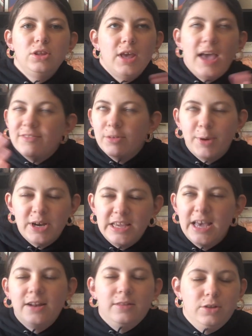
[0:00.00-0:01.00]
everybody
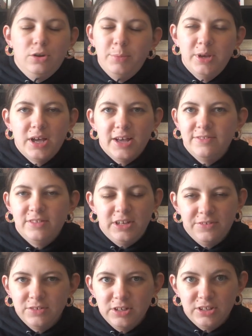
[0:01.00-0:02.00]
had a little bit of a
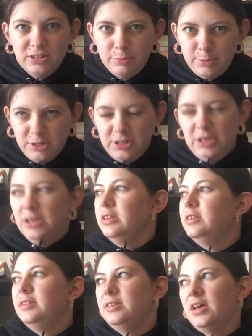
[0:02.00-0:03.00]
different
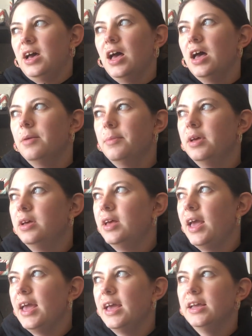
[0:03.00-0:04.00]
experience,
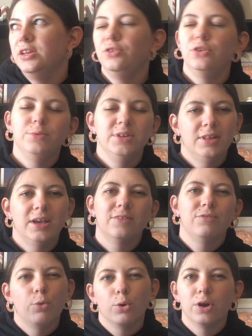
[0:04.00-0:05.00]
and you could read
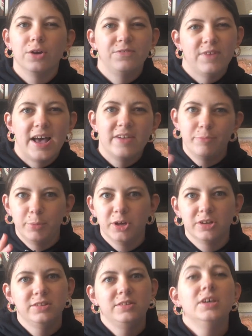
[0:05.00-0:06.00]
4 or 5
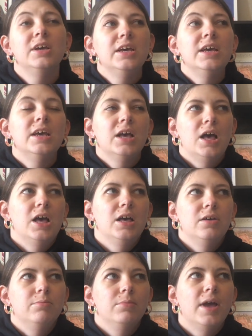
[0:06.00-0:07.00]
books.
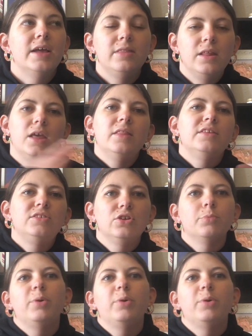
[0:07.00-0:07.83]
And this took